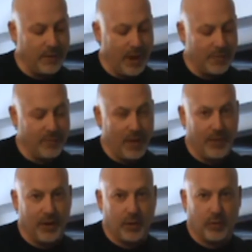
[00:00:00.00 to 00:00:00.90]
and
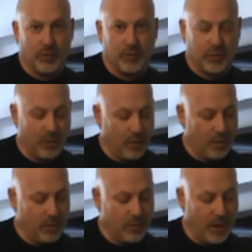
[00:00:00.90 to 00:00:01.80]
then it goes,
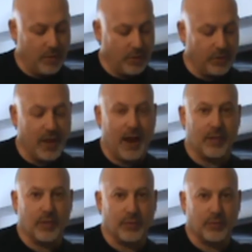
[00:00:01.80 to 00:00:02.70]
stays on the 10th.